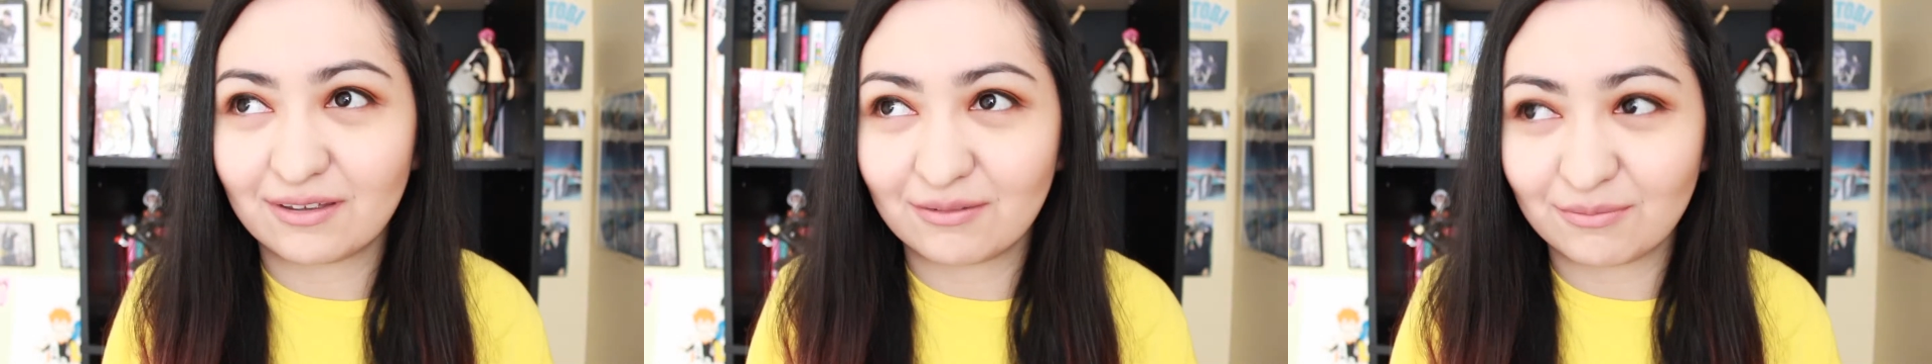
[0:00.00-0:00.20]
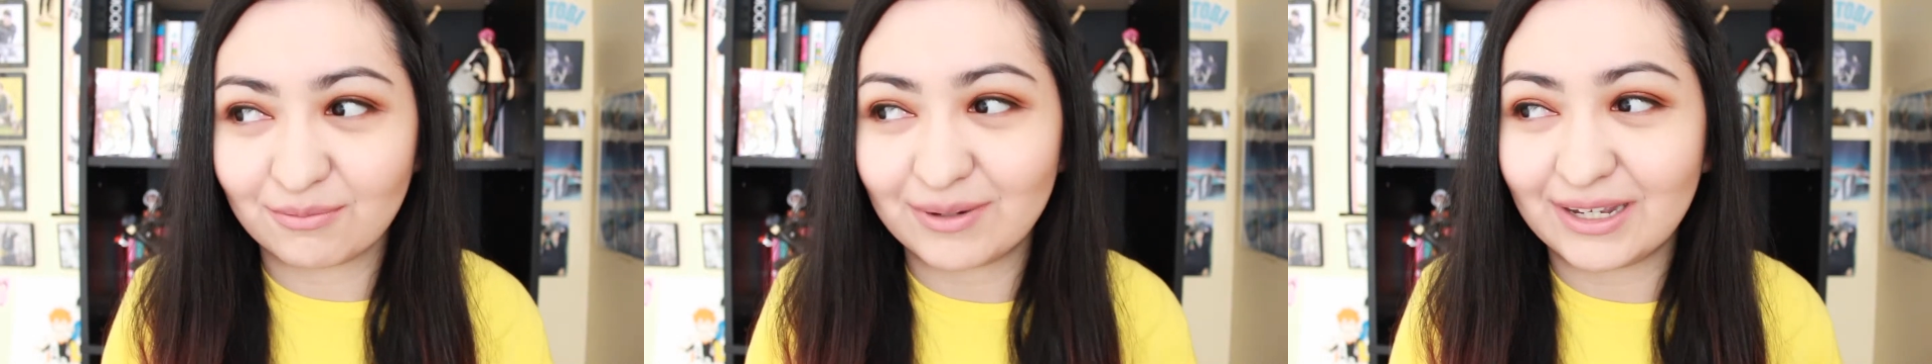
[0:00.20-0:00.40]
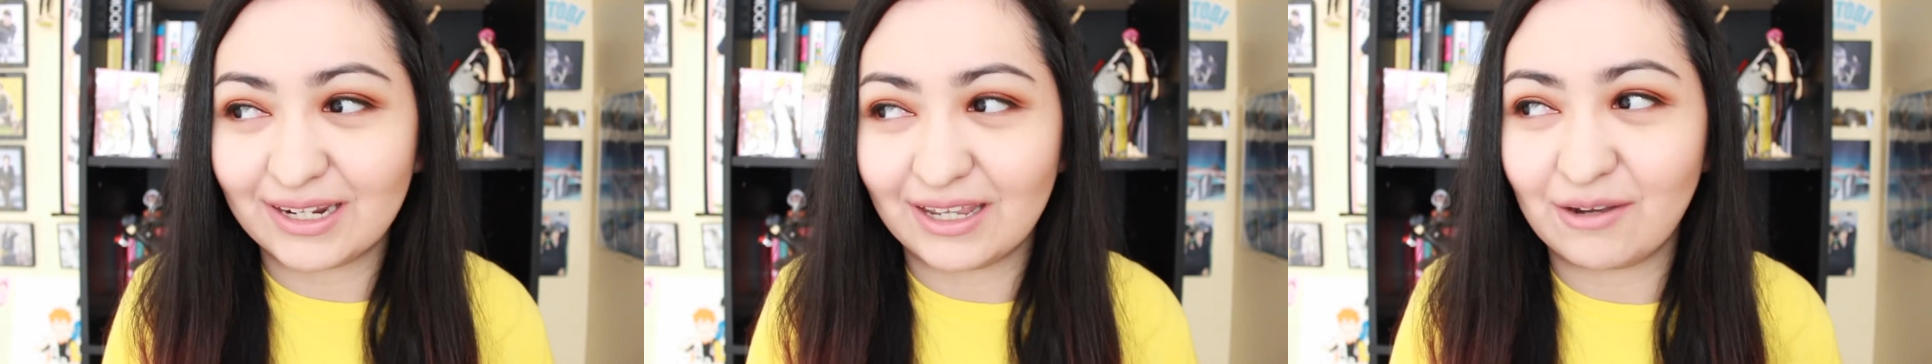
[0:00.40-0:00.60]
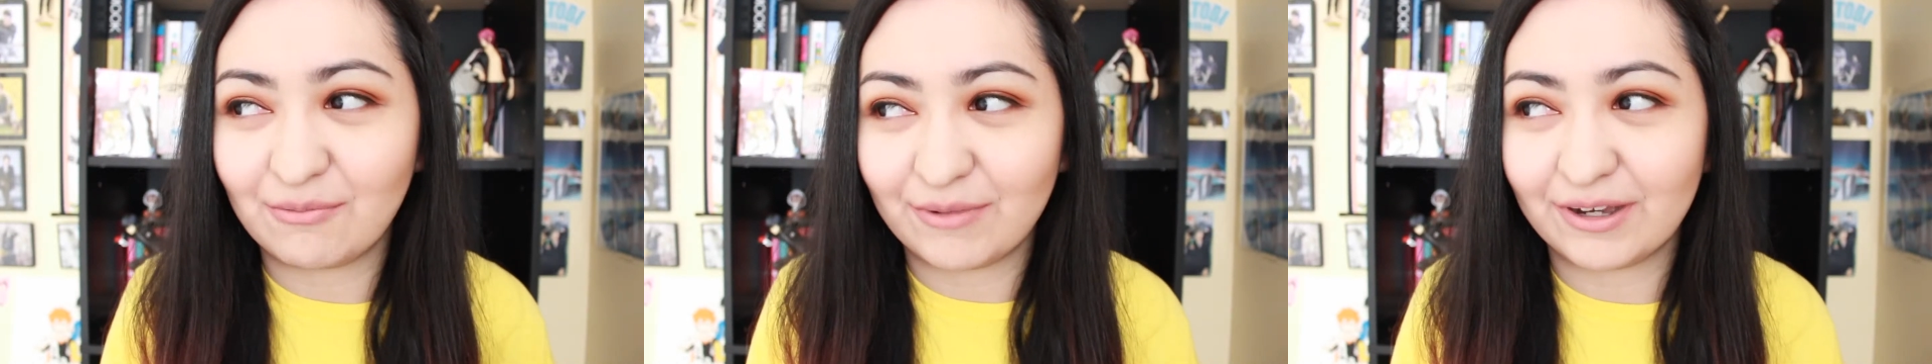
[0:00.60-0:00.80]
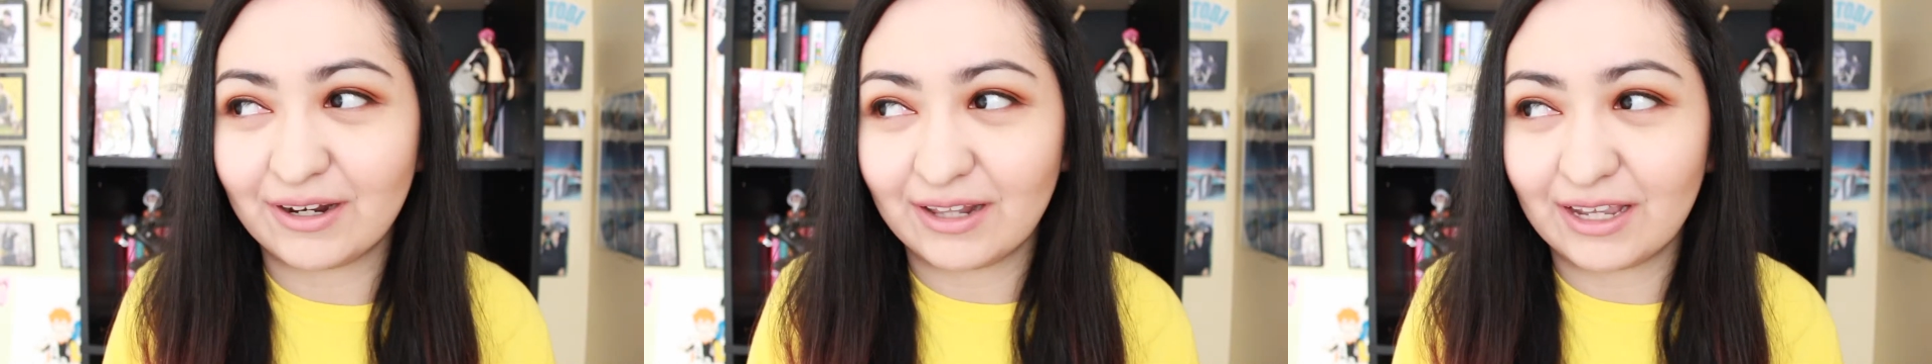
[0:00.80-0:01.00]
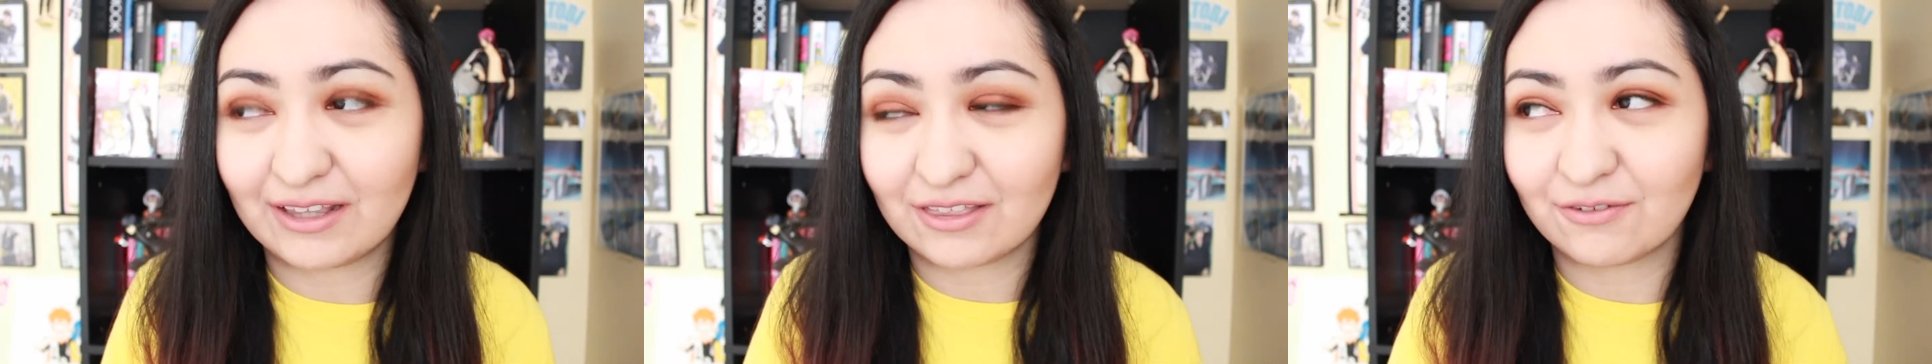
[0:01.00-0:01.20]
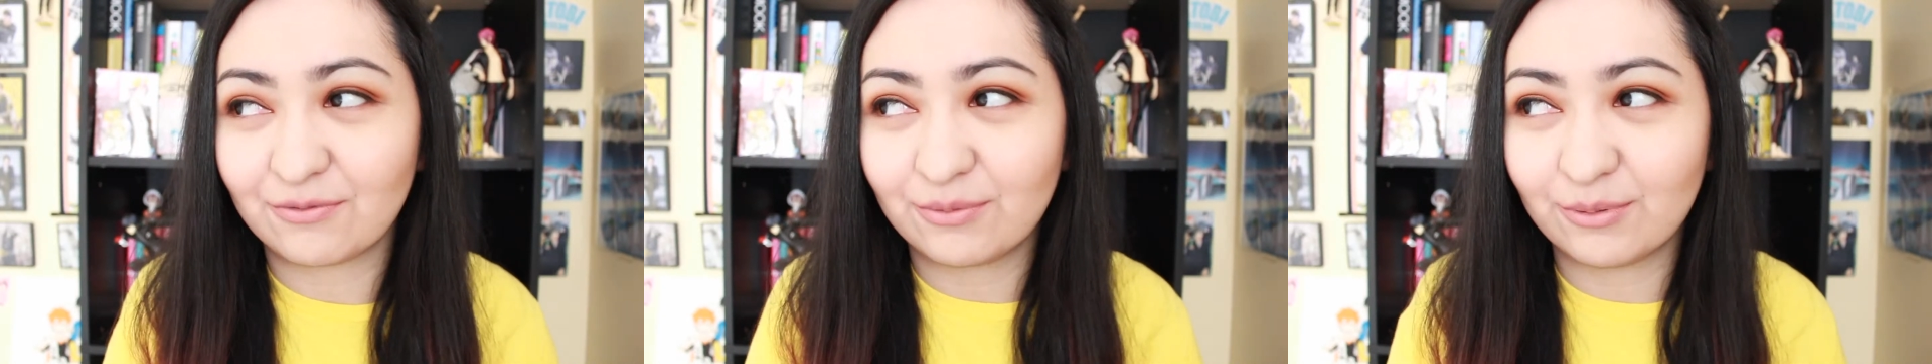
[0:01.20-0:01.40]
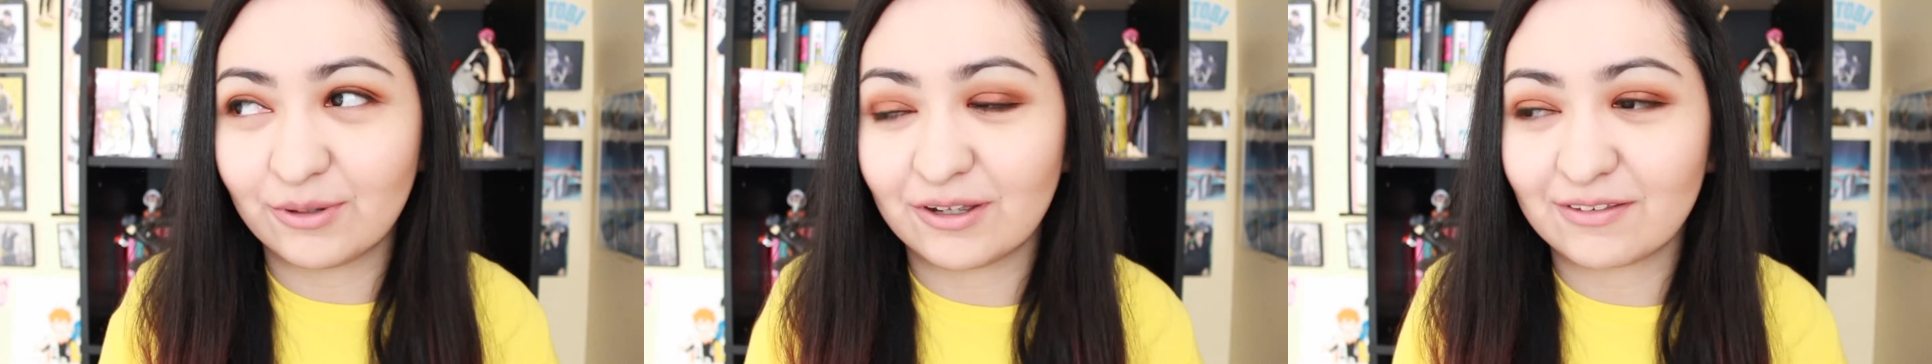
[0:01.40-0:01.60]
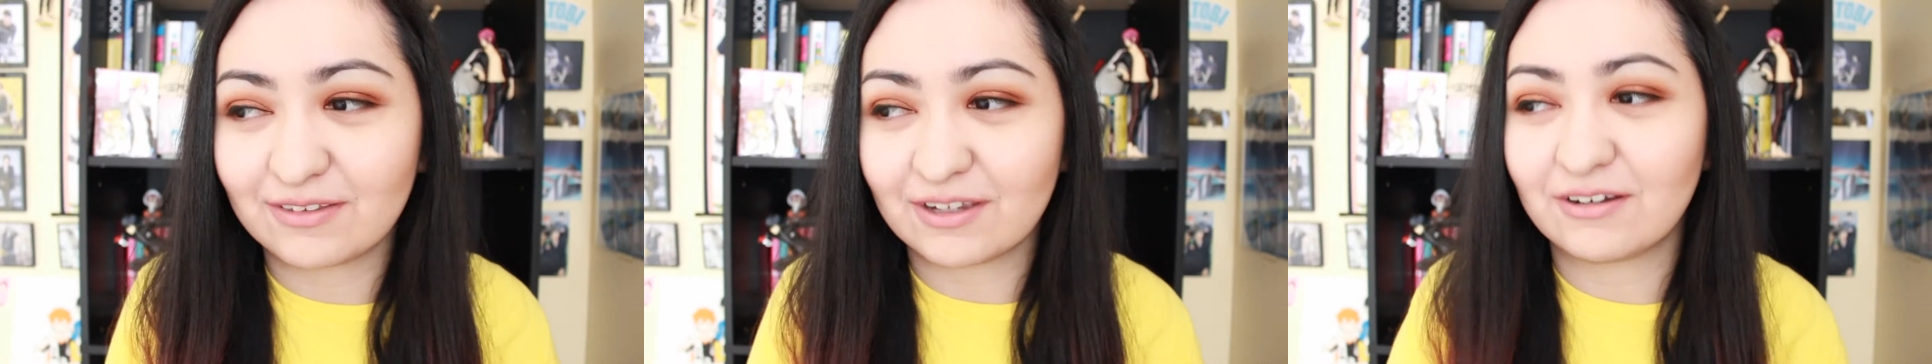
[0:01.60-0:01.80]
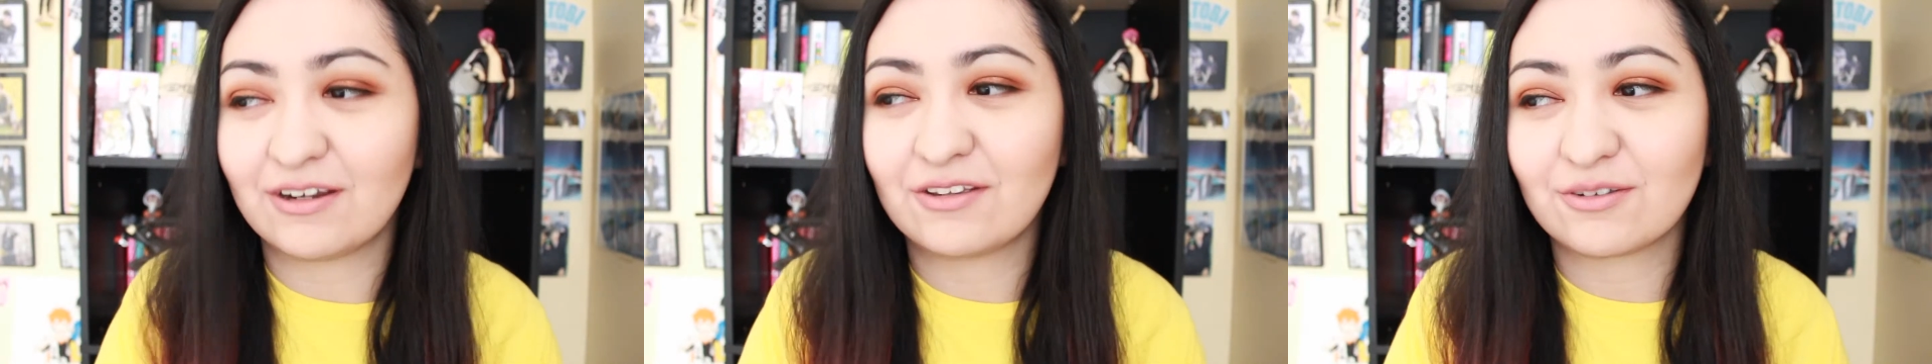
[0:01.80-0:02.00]
reading one, like the full-on
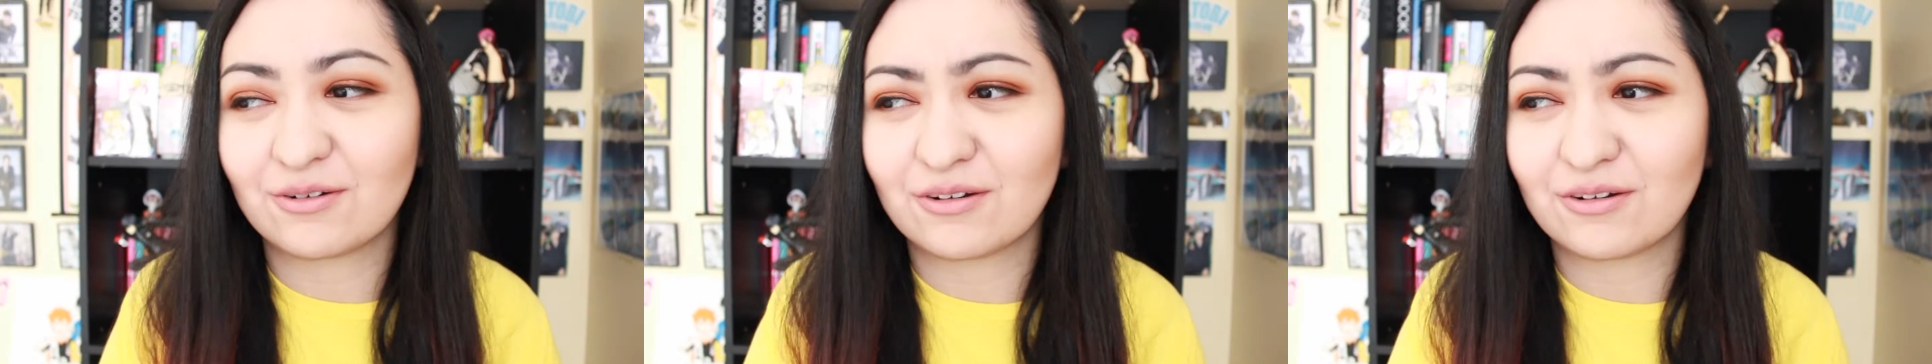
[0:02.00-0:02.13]
series,